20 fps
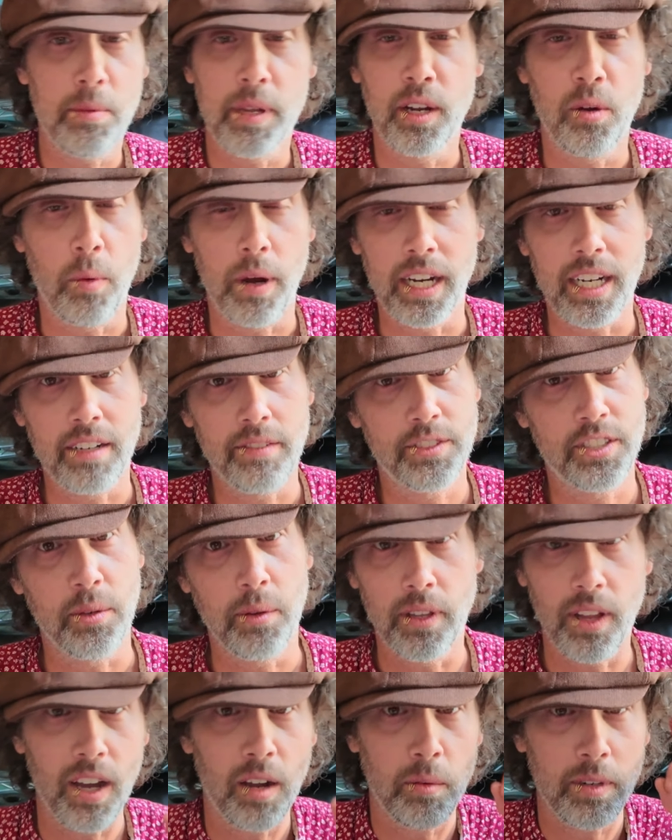be aware of. So
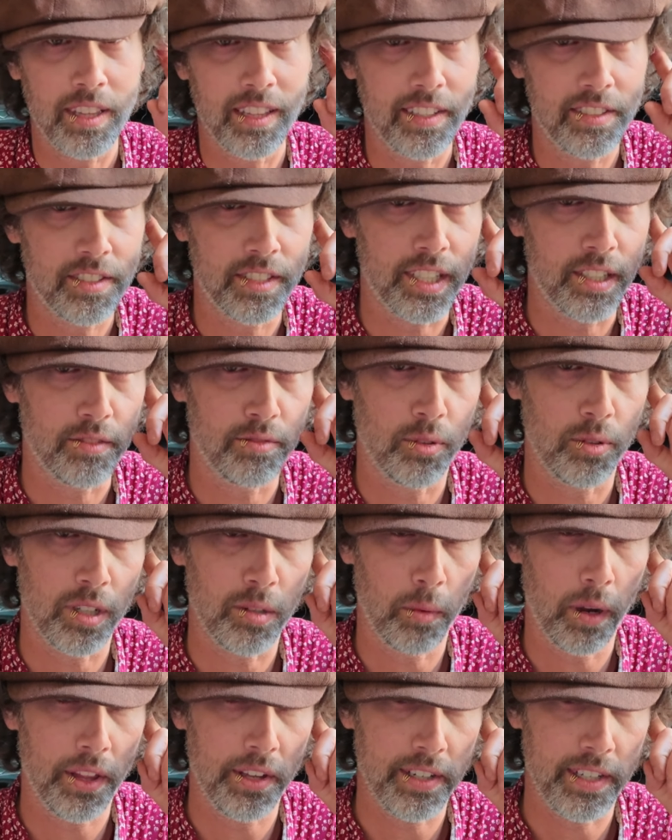along with listening for
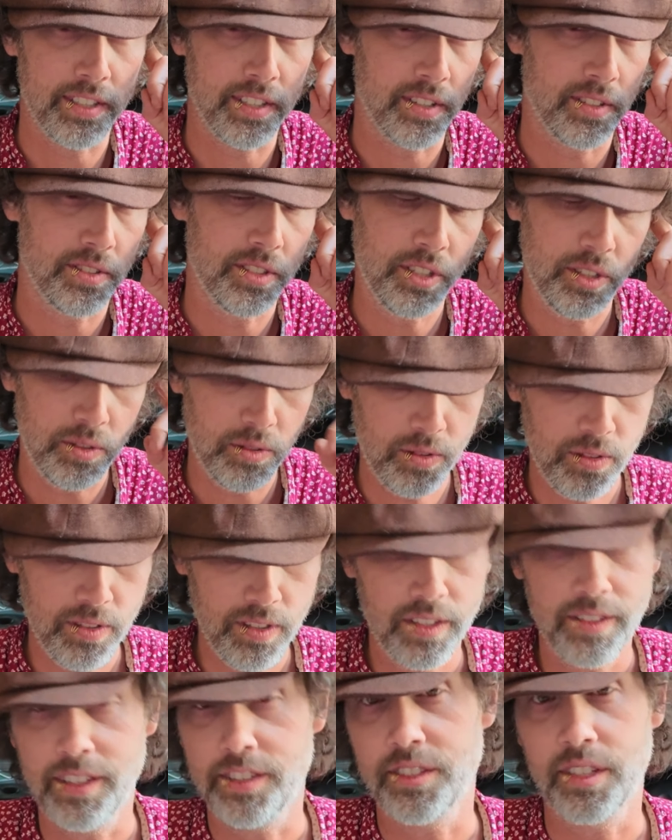whether it's in tune,
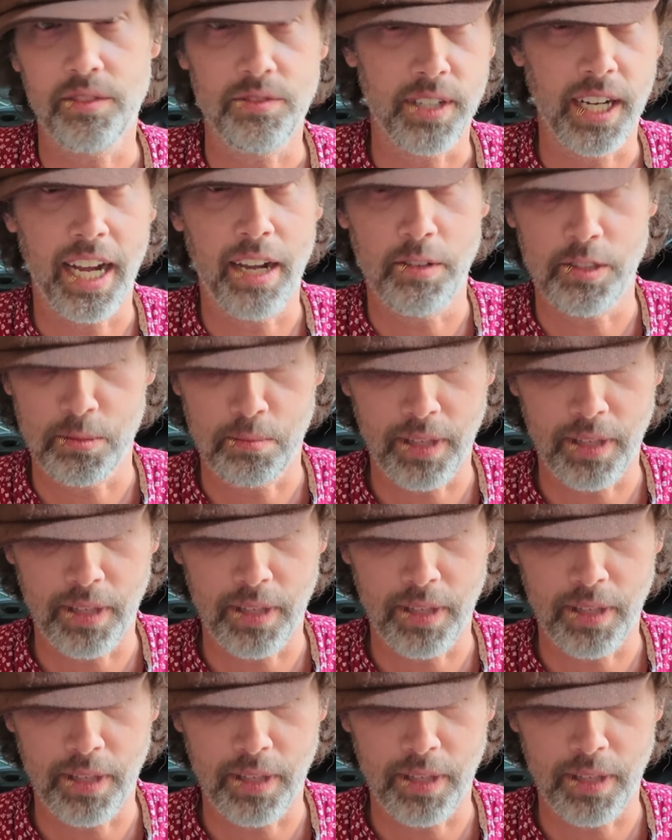listening for how it's